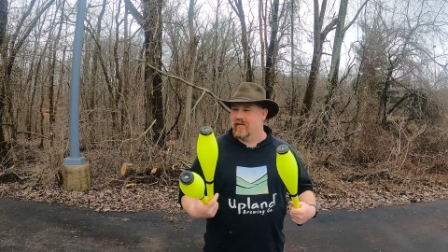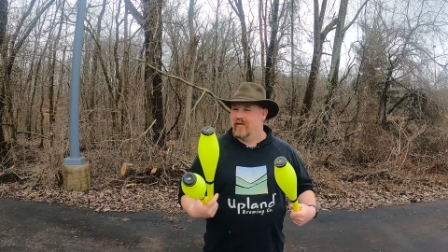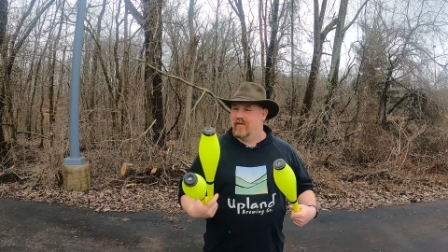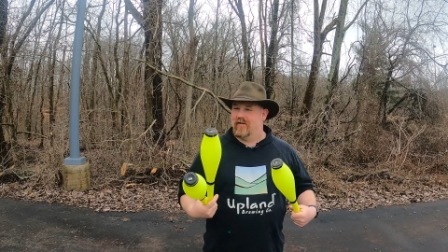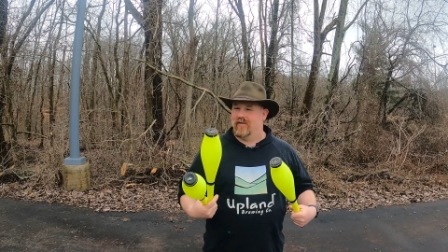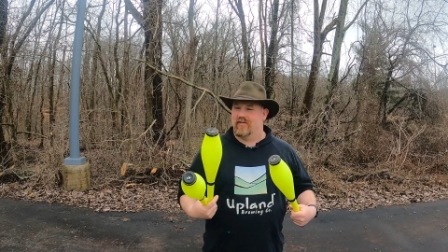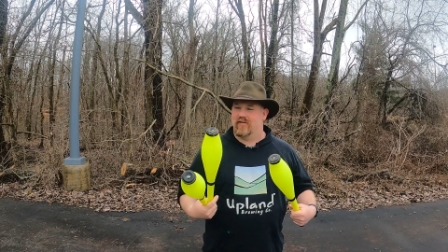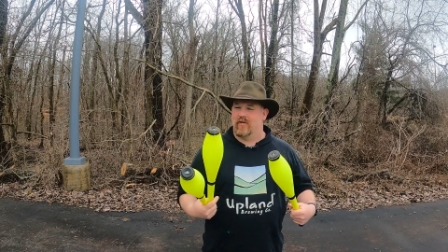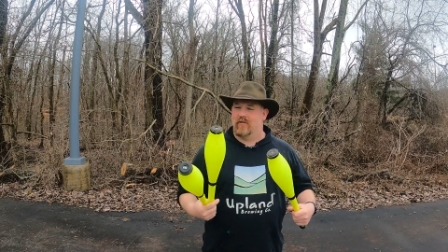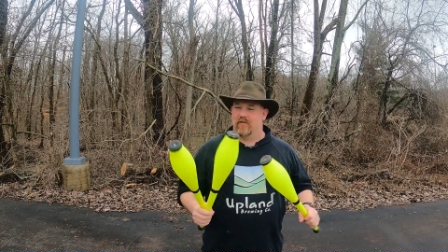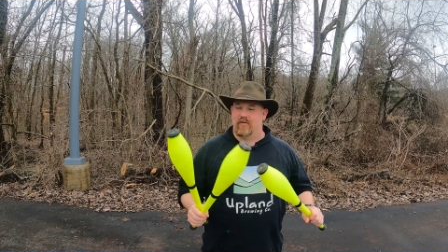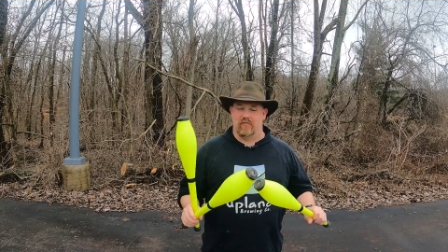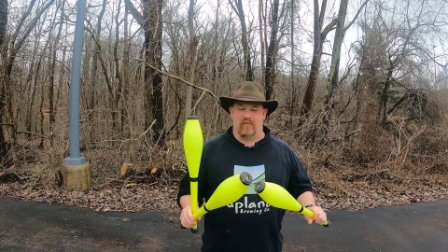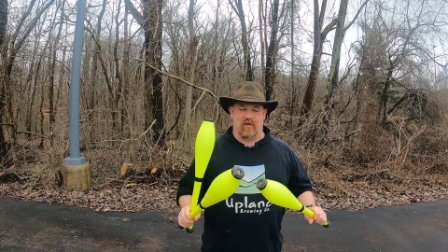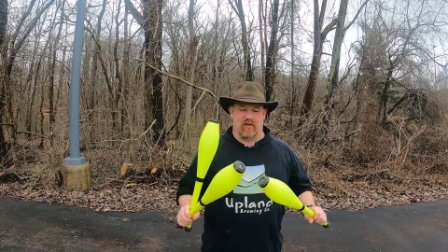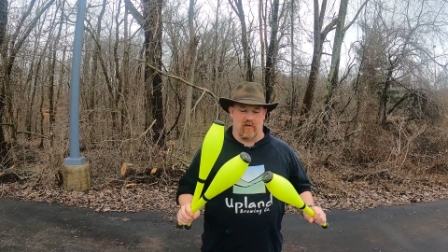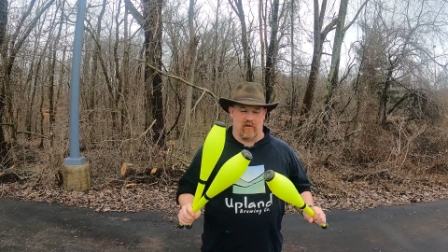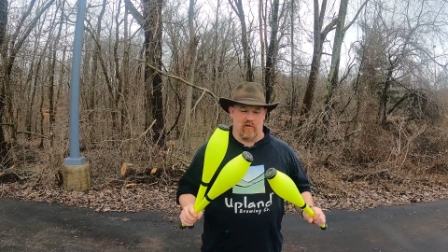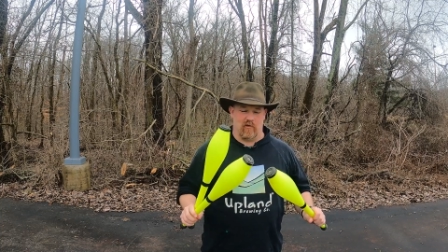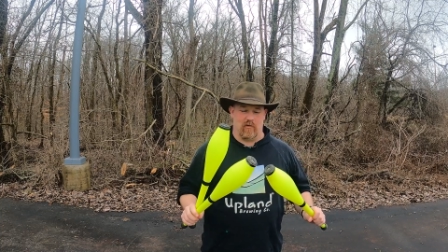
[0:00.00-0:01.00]
it's always
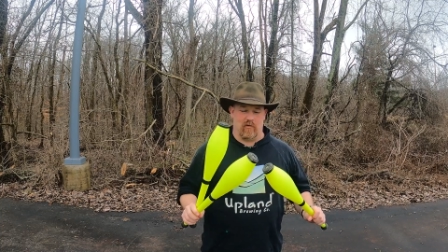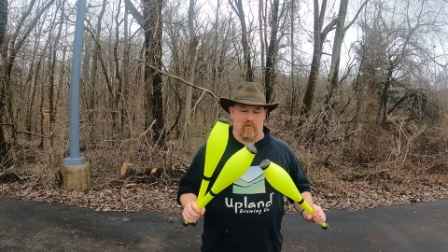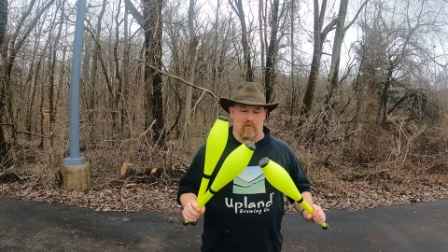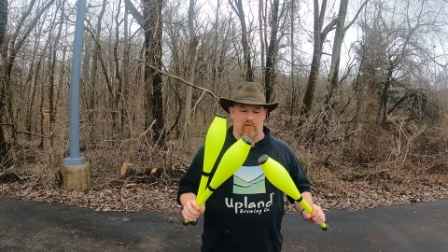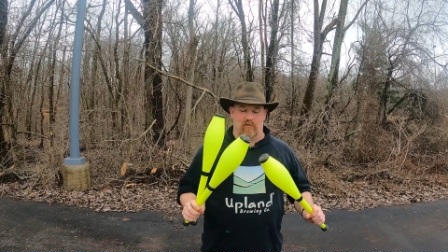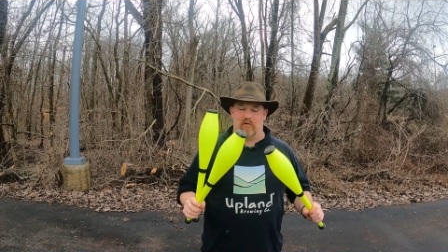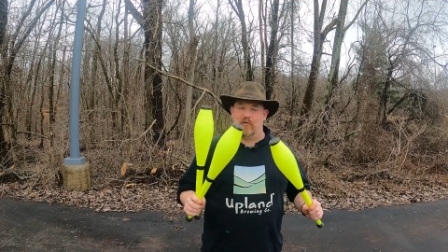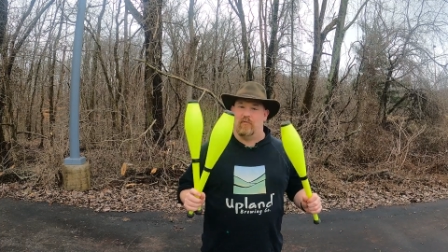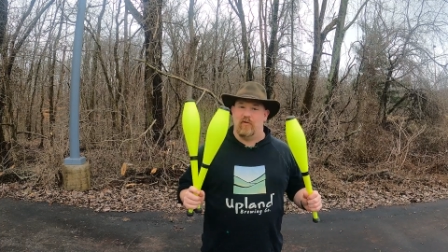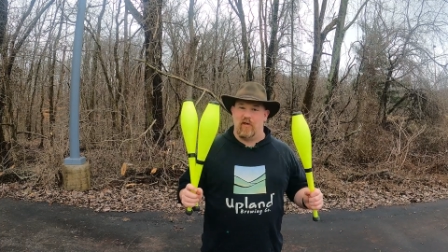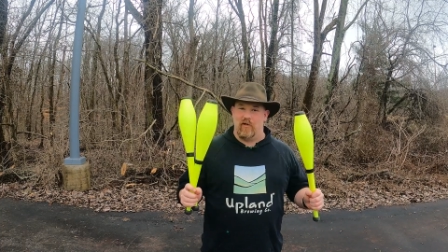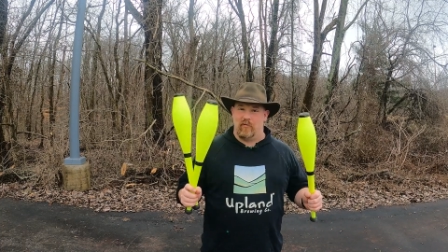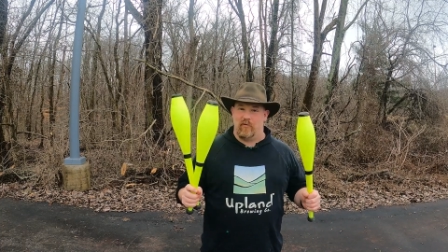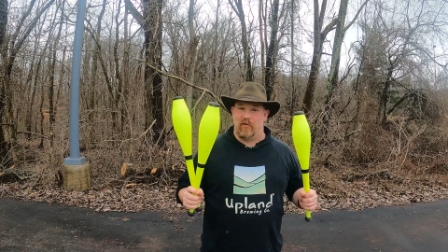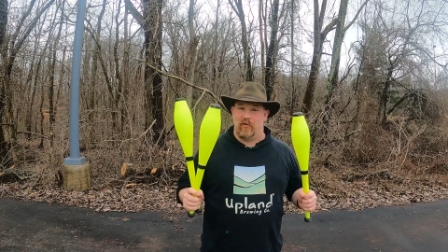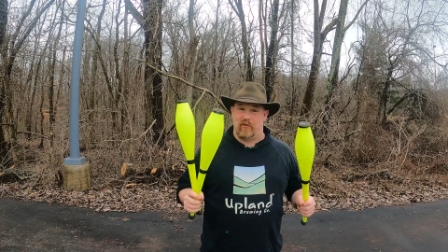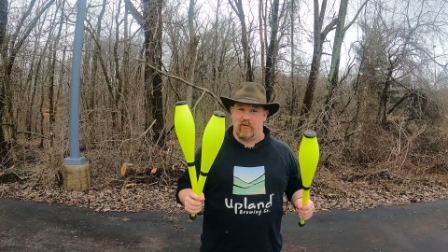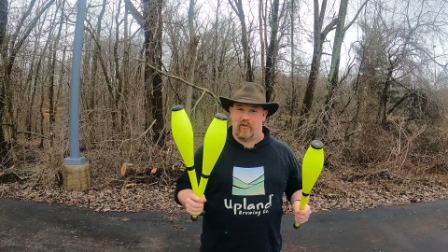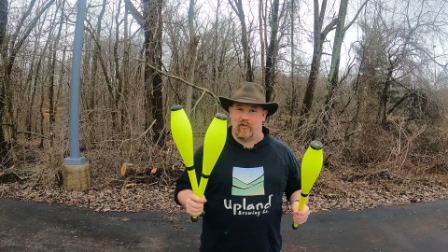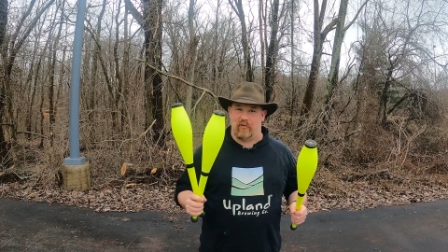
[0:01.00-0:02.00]
been a goal to be able
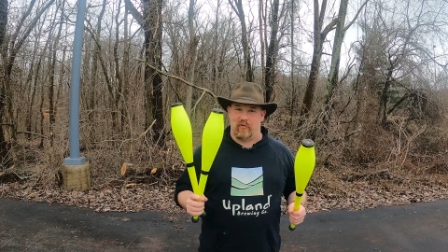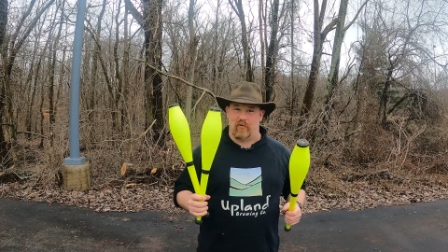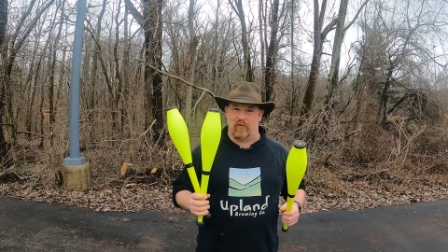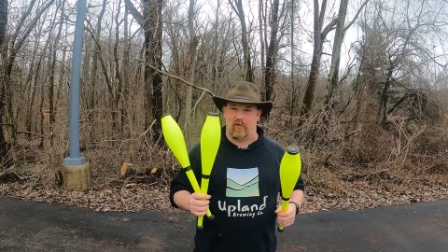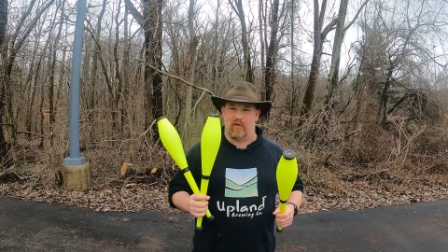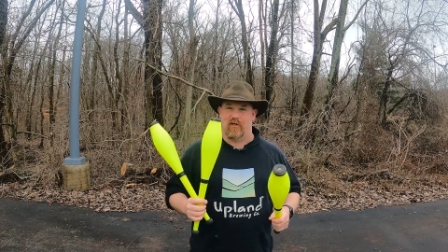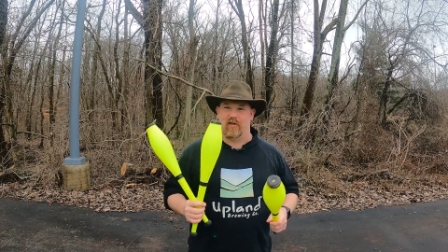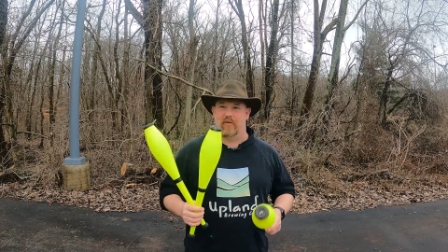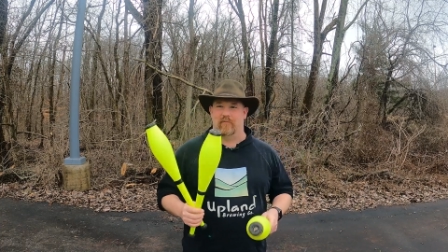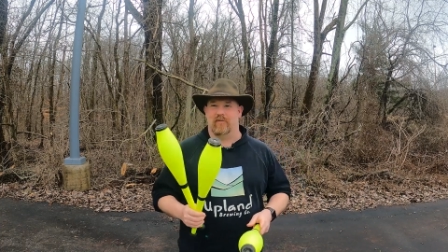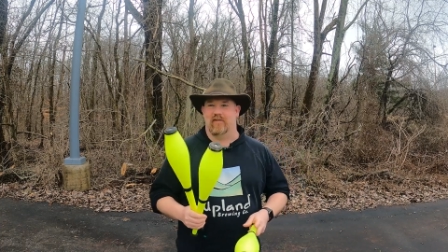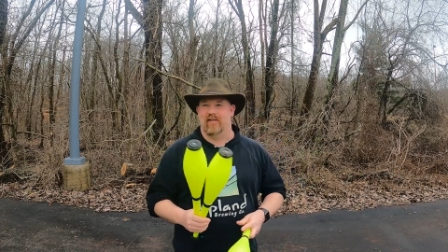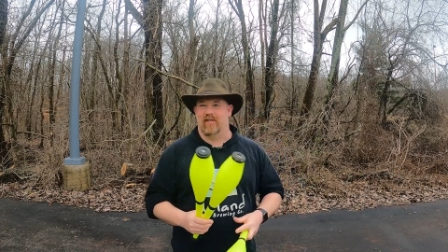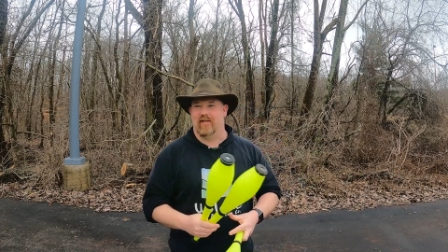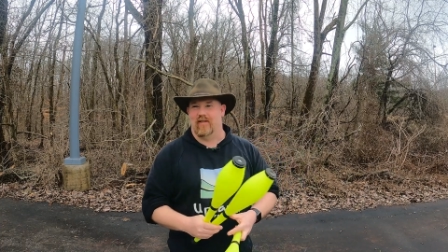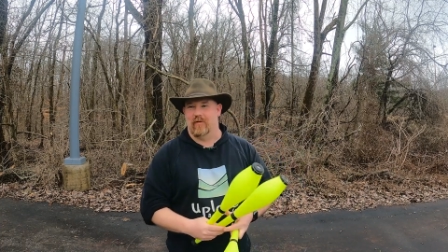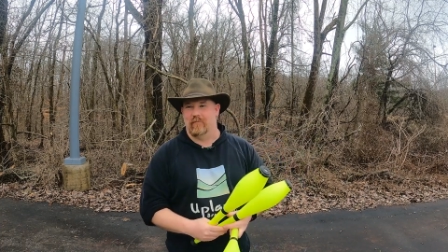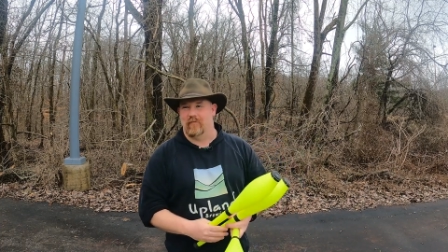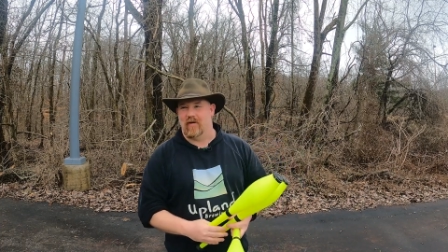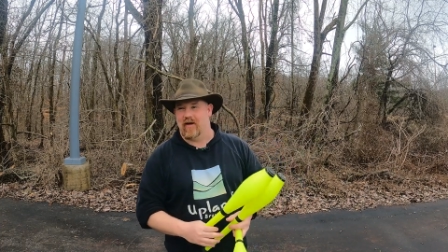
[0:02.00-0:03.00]
to juggle clubs,
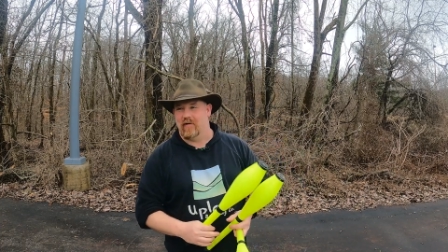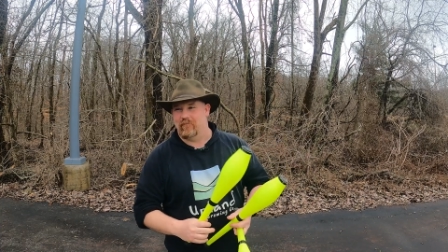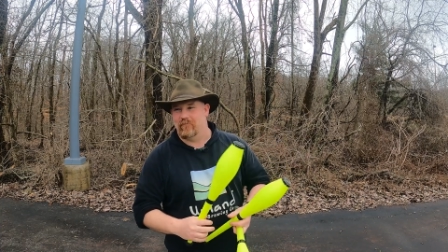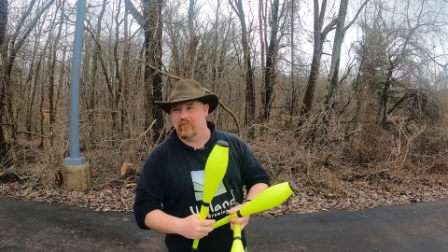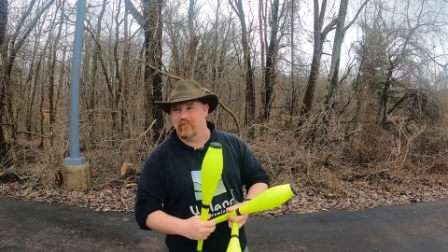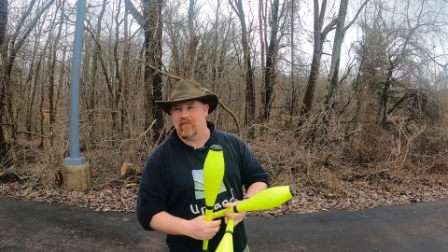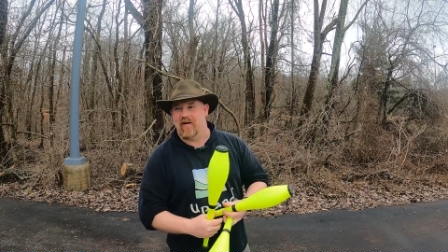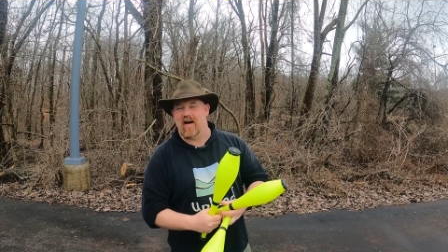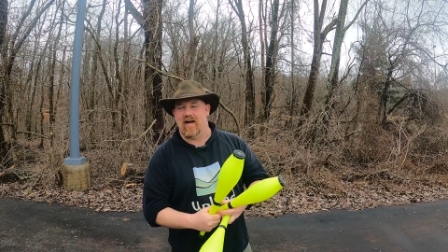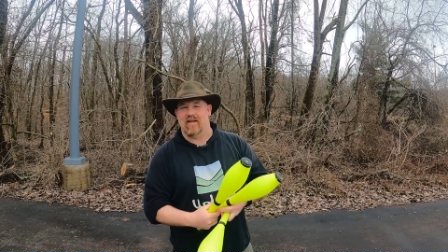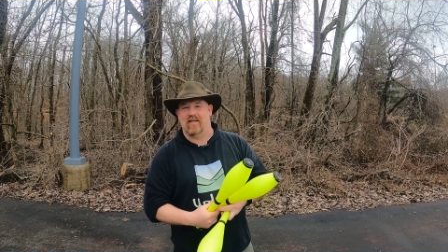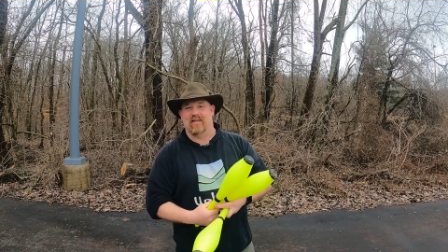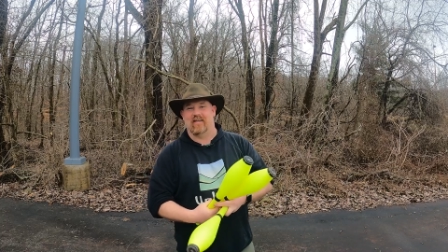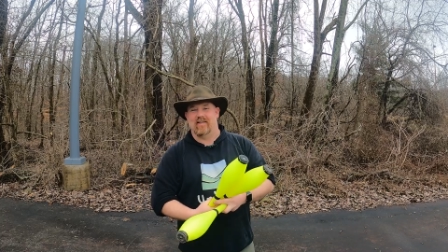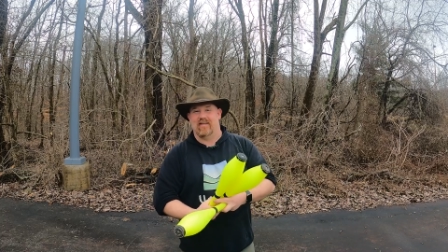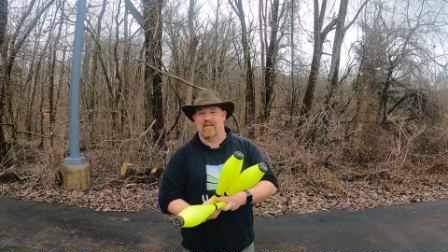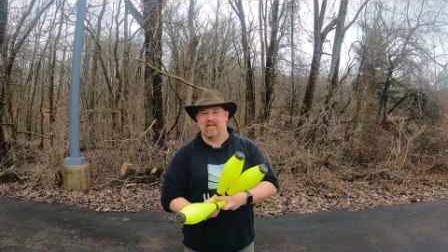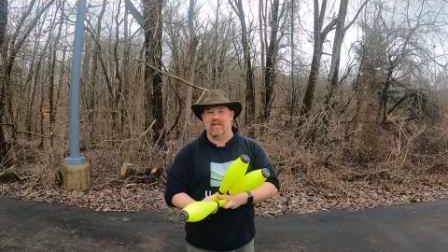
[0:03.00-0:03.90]
and I'm, I'm finally